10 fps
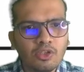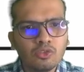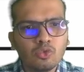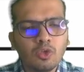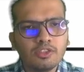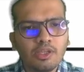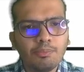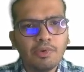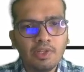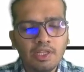So
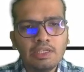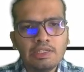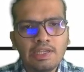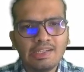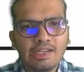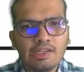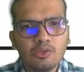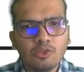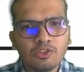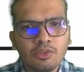example, electrical
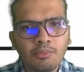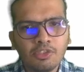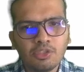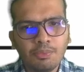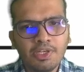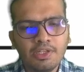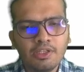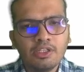goods must meet